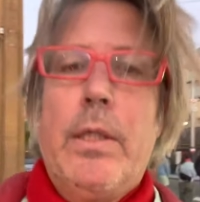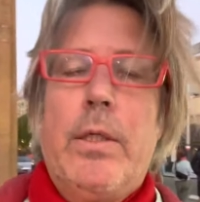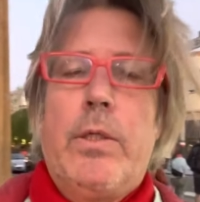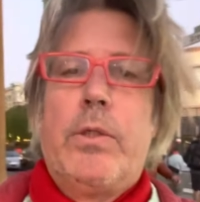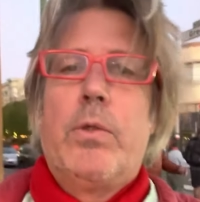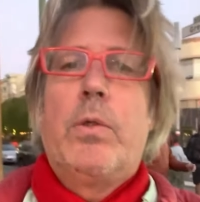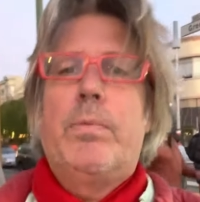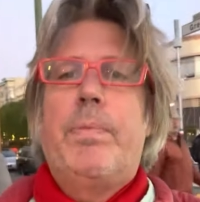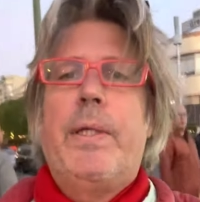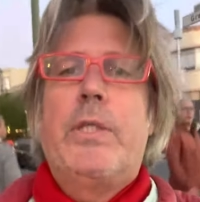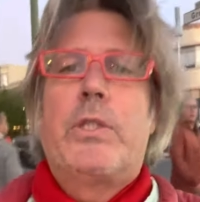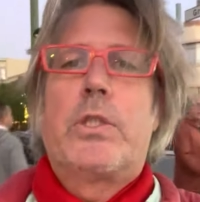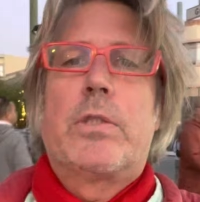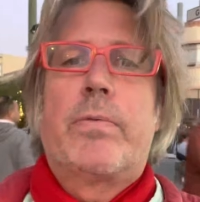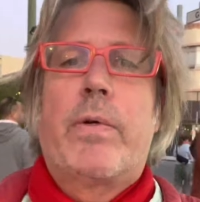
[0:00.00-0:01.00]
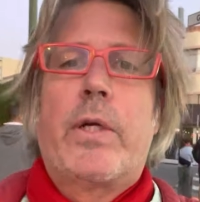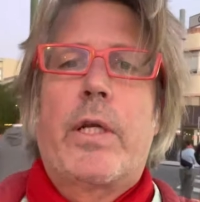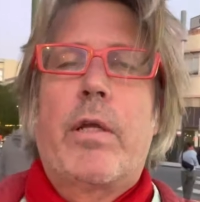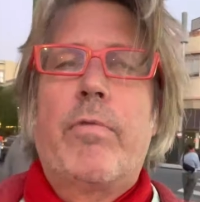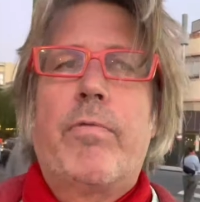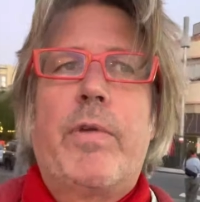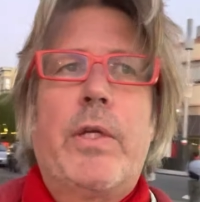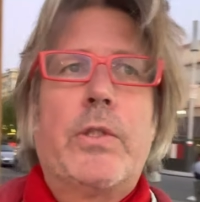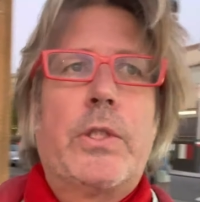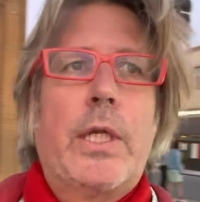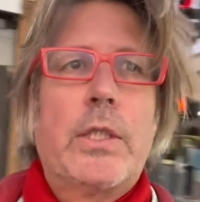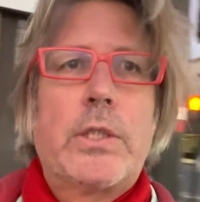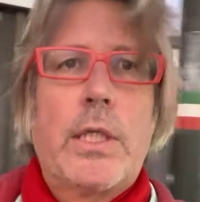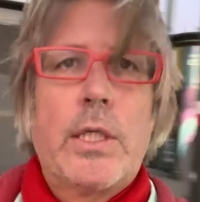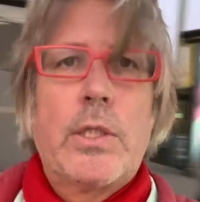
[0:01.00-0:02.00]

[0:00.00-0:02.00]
North Beach is very confusing. It's the